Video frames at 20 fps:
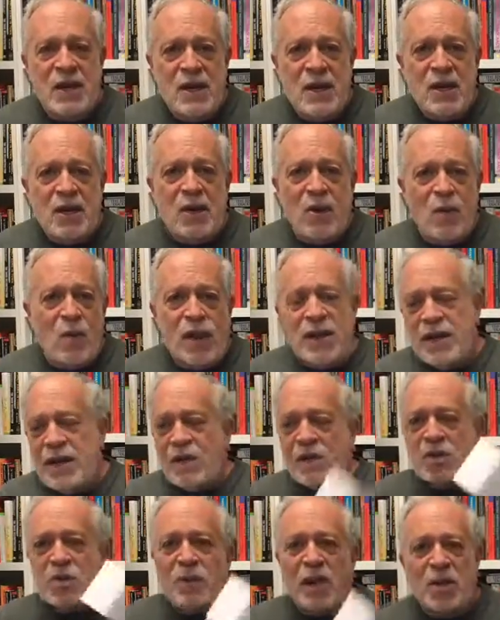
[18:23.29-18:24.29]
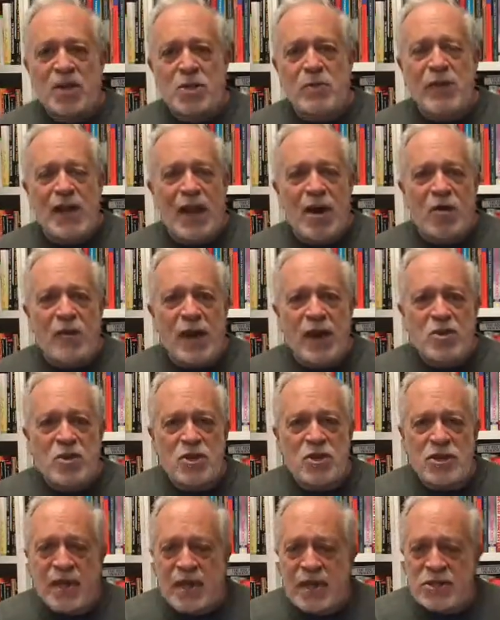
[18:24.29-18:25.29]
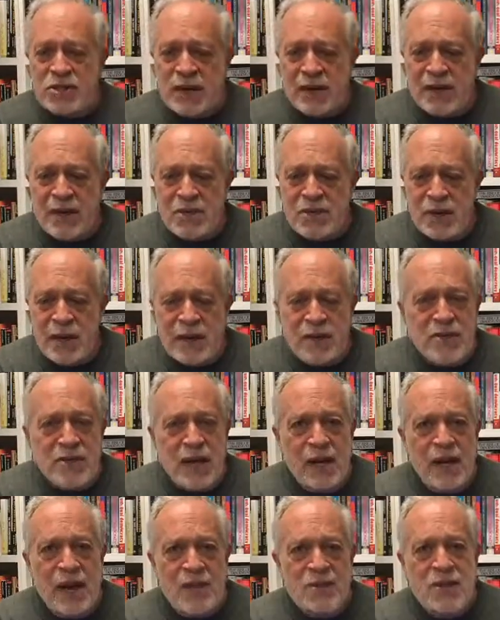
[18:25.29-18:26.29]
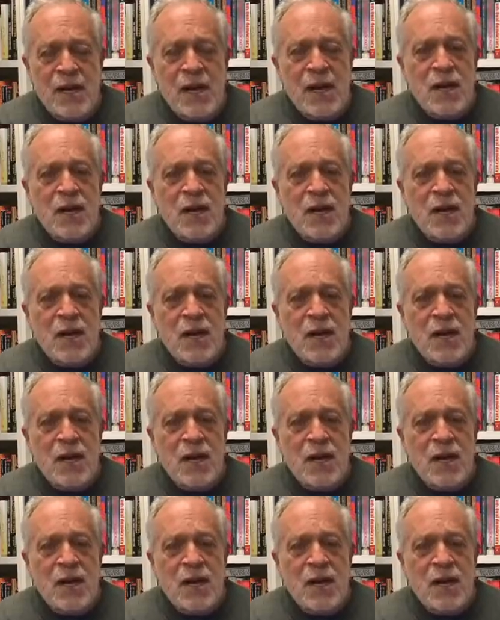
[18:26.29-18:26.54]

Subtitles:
What irresponsible, outrageous thing is he going to say next?